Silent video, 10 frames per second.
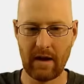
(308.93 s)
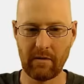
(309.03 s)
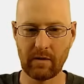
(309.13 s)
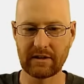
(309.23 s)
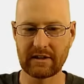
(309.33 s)

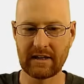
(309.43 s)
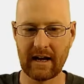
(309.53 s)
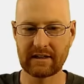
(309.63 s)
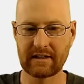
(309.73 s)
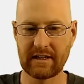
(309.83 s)
And we want the
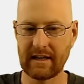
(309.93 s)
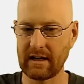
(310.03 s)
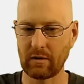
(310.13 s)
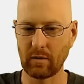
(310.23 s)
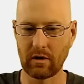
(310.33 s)
text to
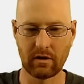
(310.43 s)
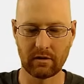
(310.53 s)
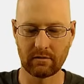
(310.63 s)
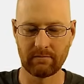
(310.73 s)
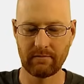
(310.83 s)

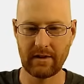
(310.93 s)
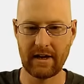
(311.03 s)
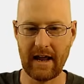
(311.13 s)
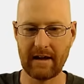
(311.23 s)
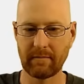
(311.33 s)
equal
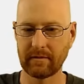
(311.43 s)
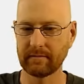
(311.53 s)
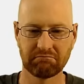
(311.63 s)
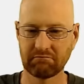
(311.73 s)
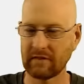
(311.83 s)
name,
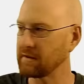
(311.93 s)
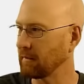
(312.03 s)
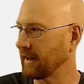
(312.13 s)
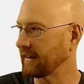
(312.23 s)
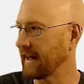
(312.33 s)

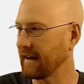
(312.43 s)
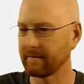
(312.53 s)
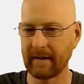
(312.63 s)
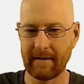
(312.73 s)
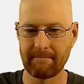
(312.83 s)
something like
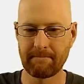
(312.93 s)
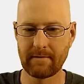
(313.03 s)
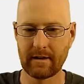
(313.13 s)
that, right?